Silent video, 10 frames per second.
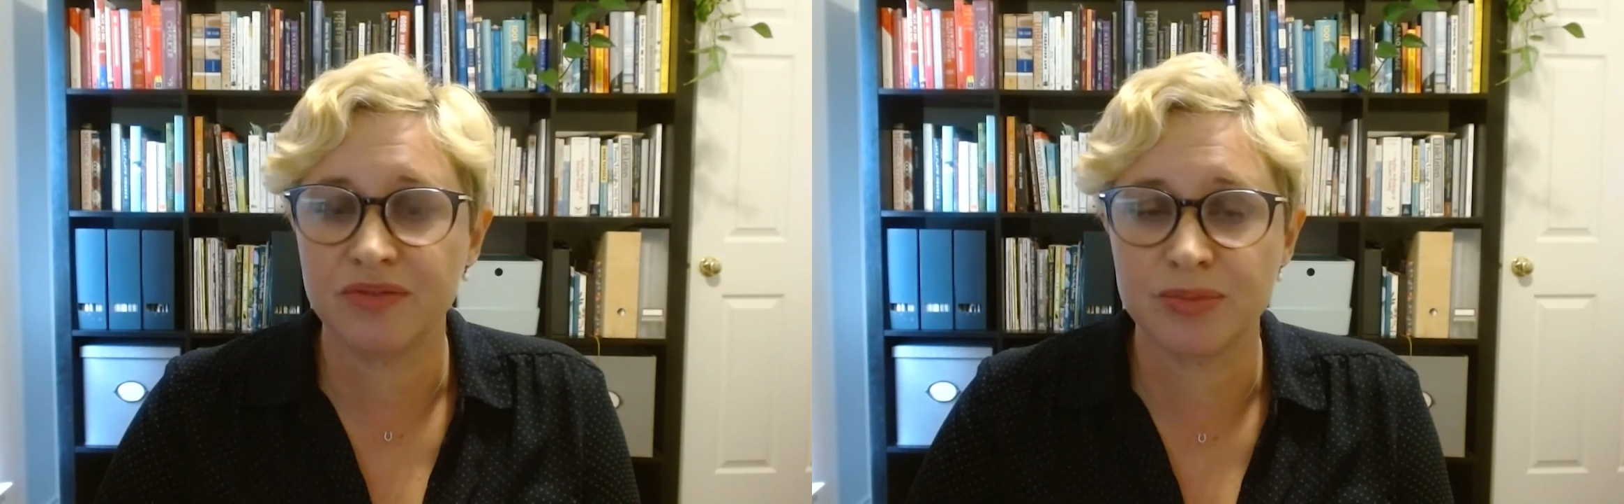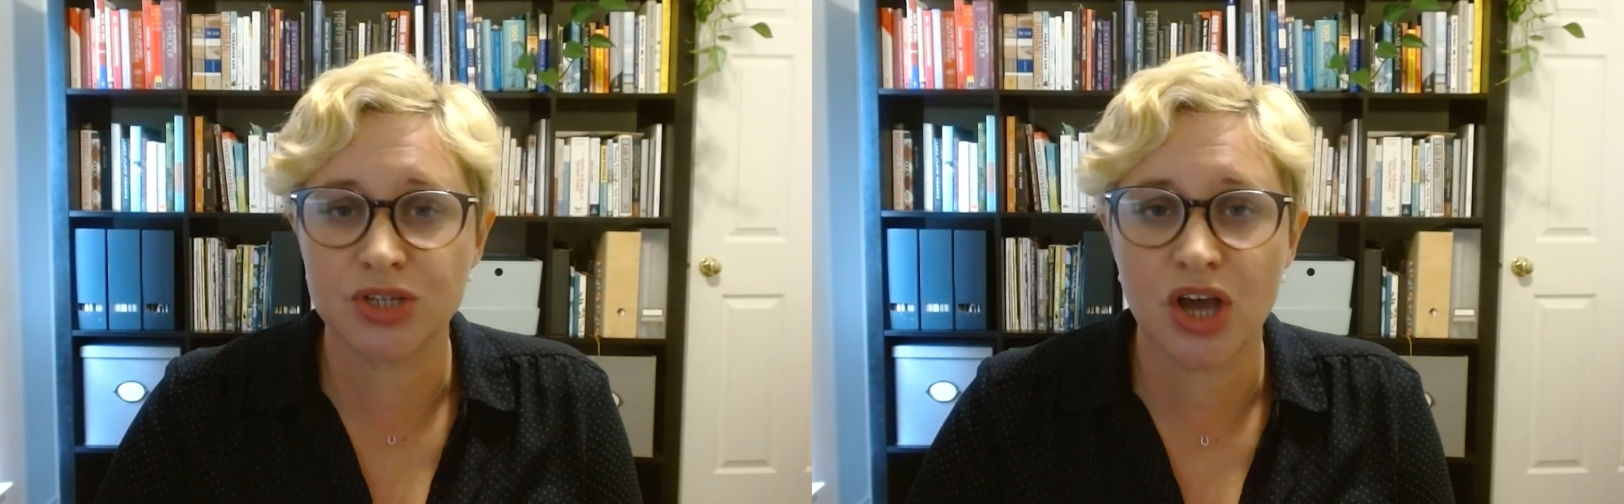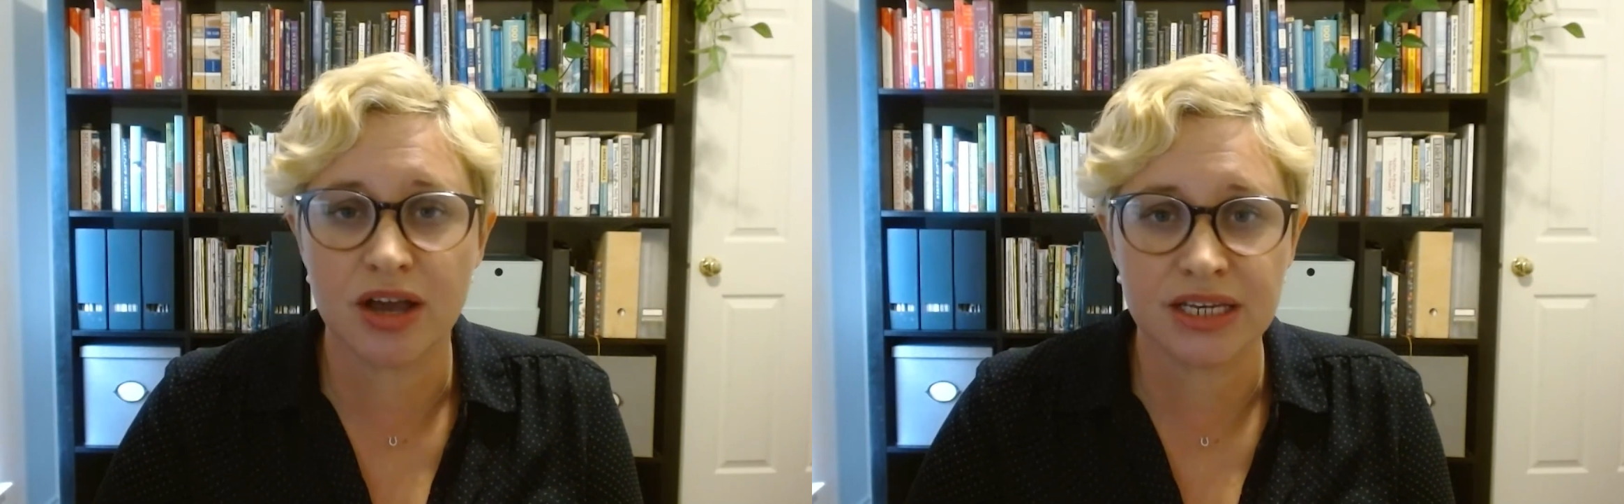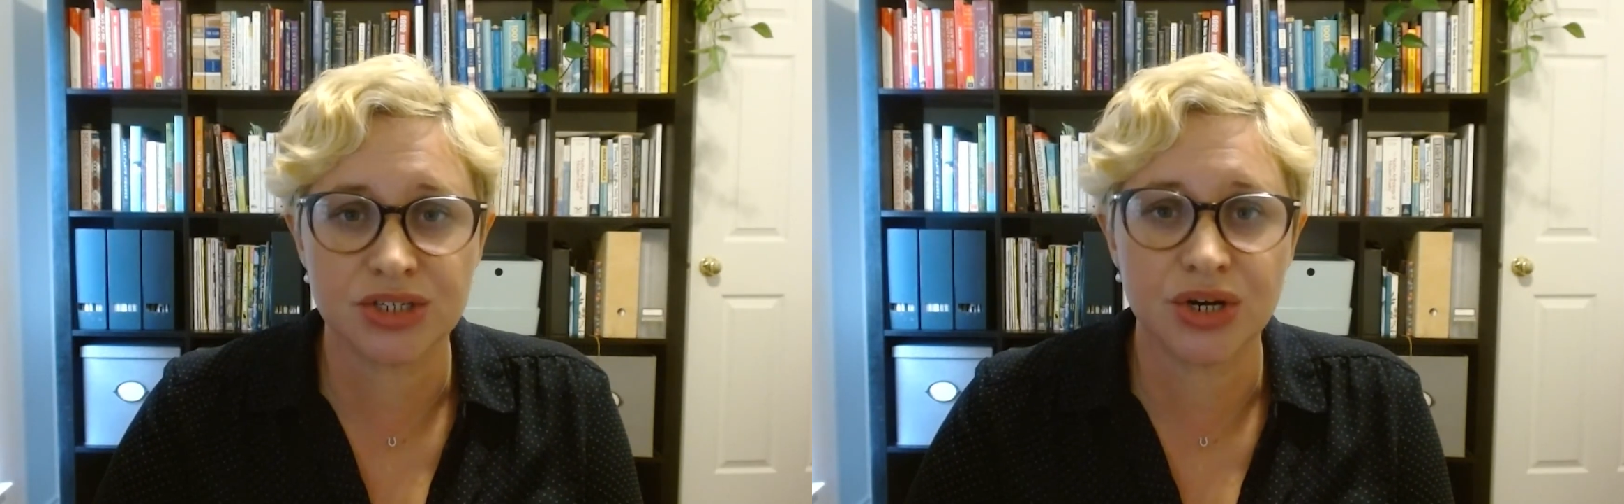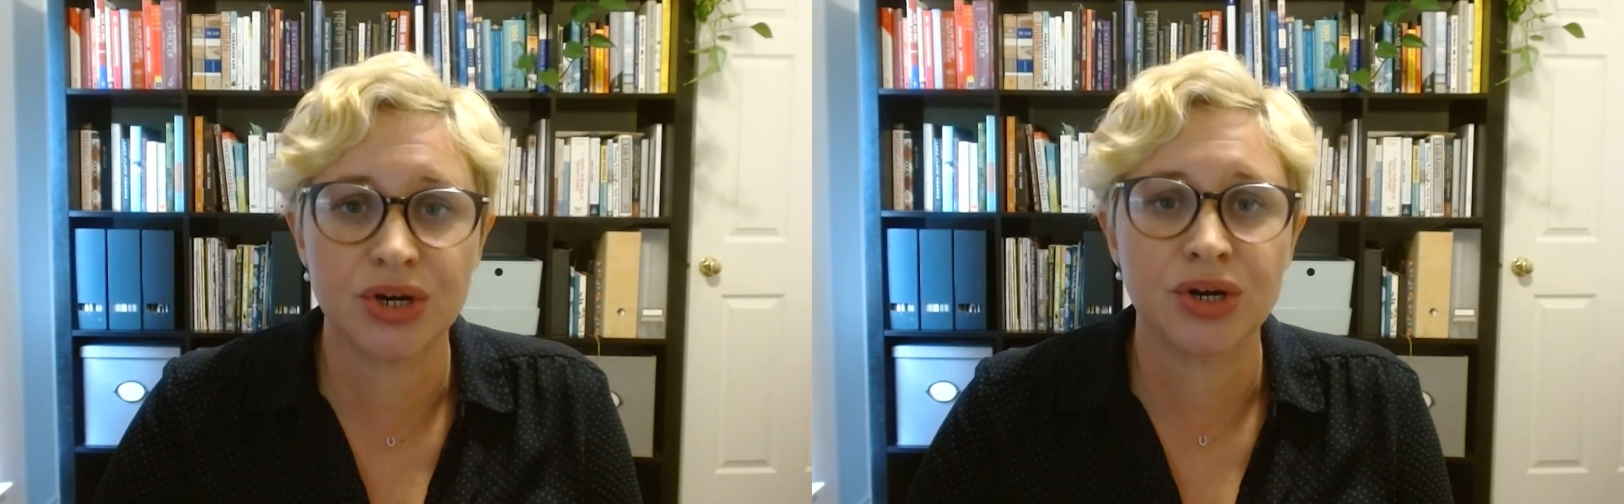from talking
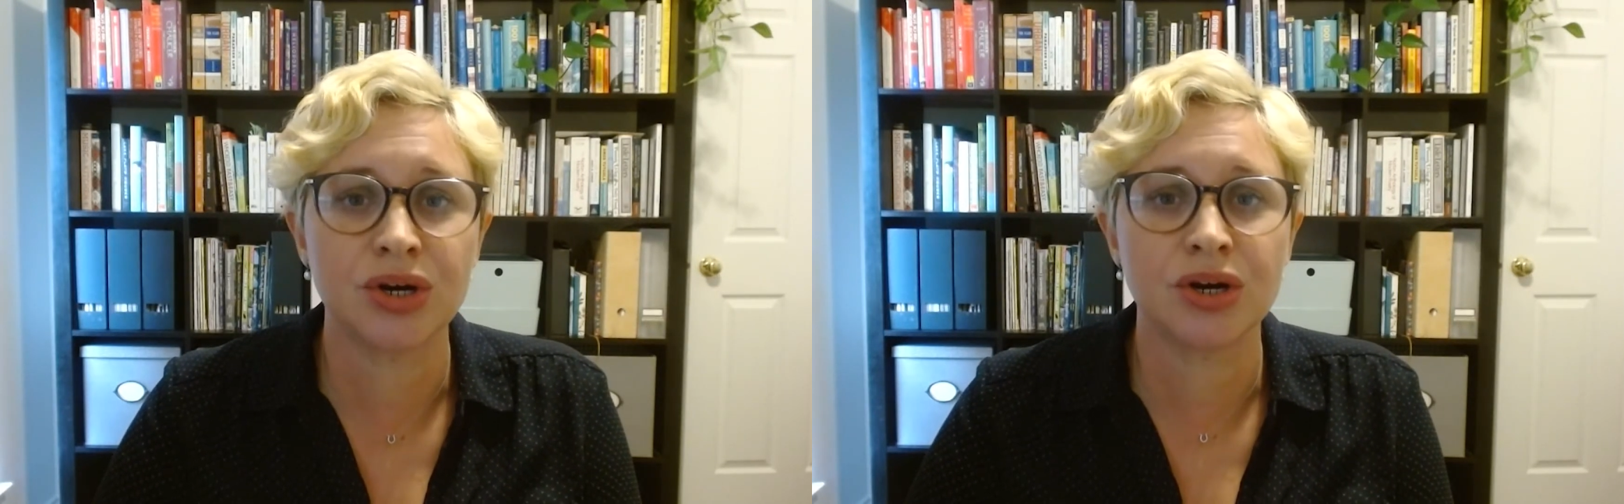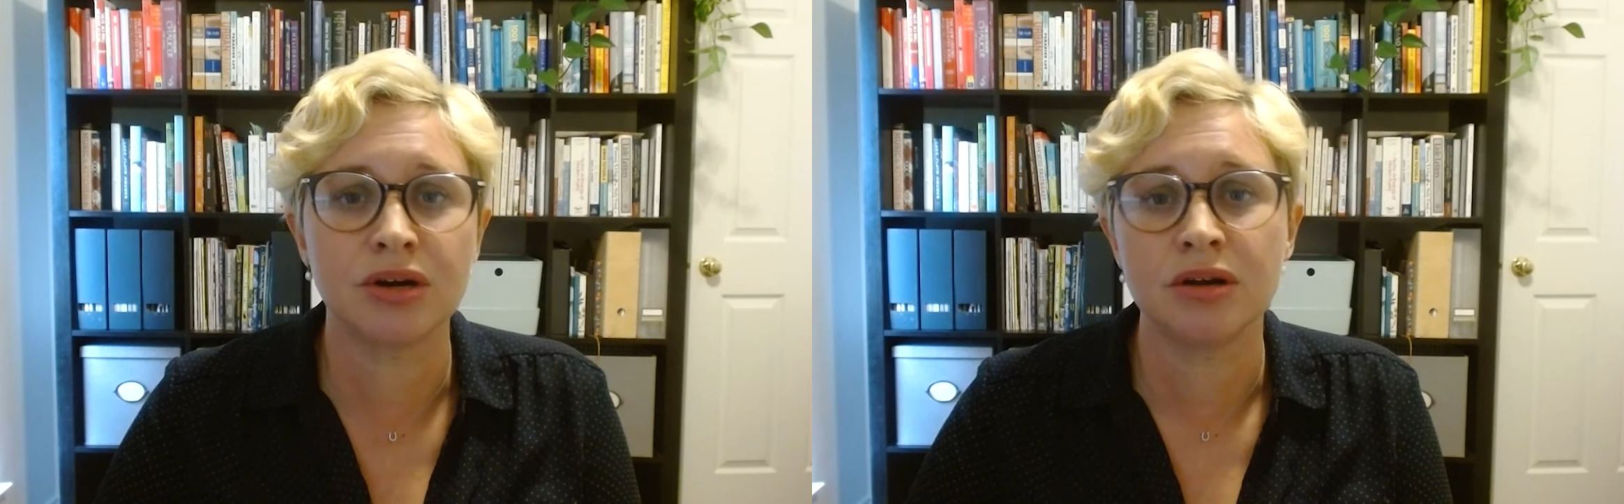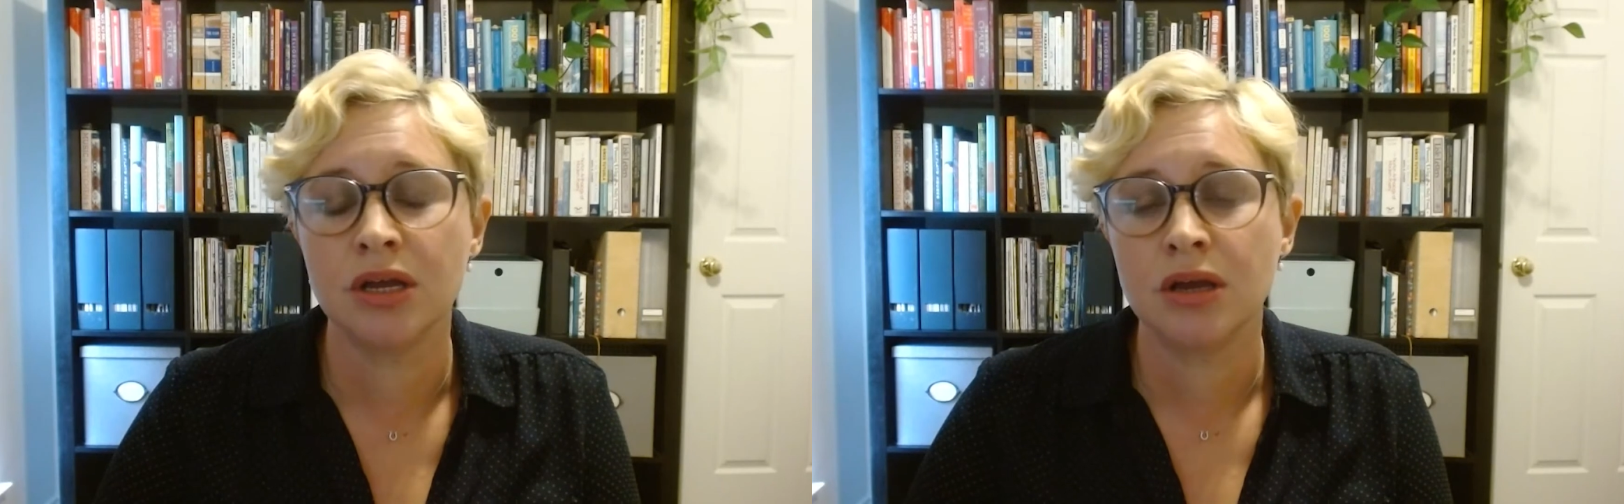to her